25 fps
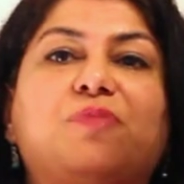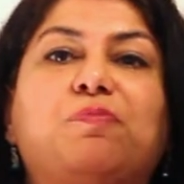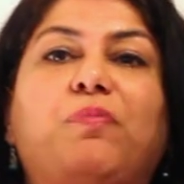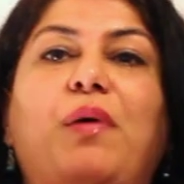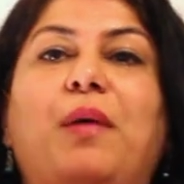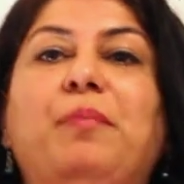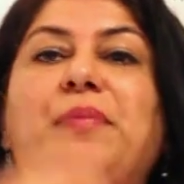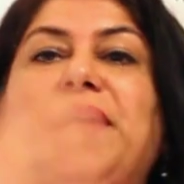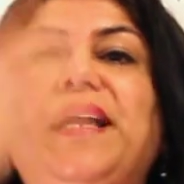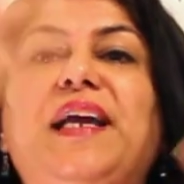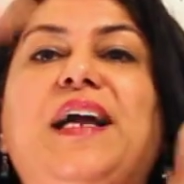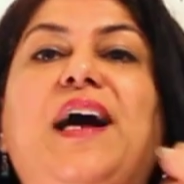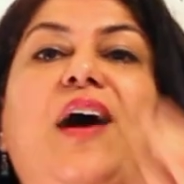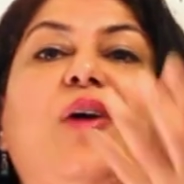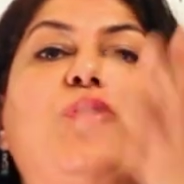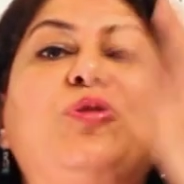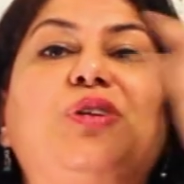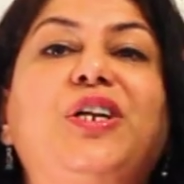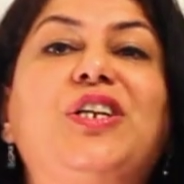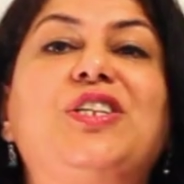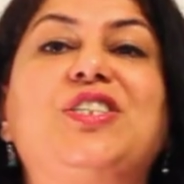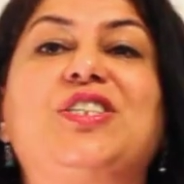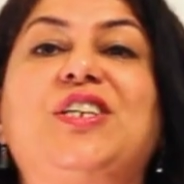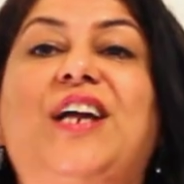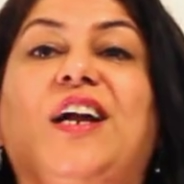bubbling
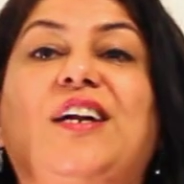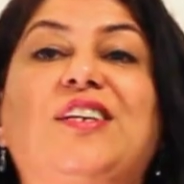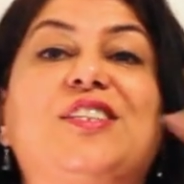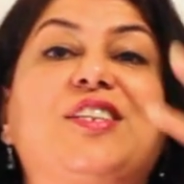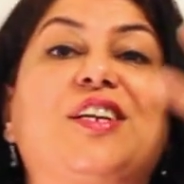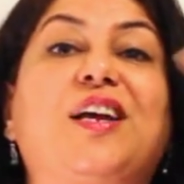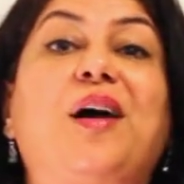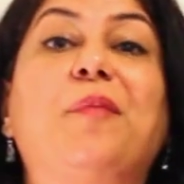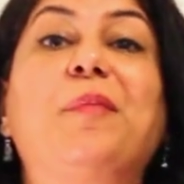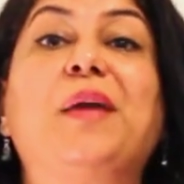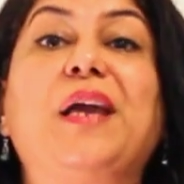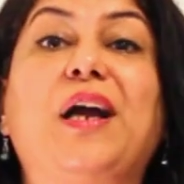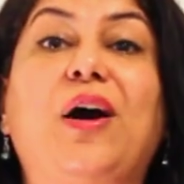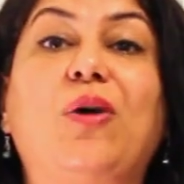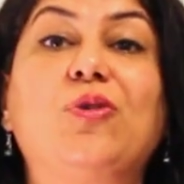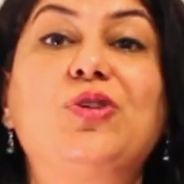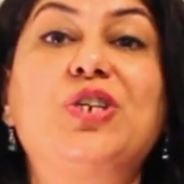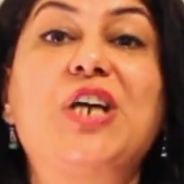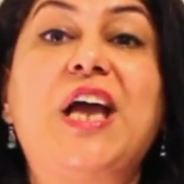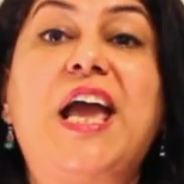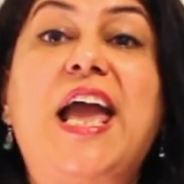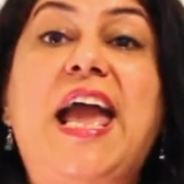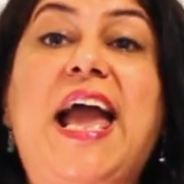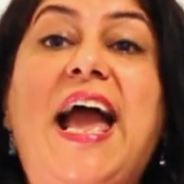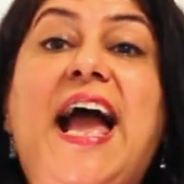out, it starts coming out.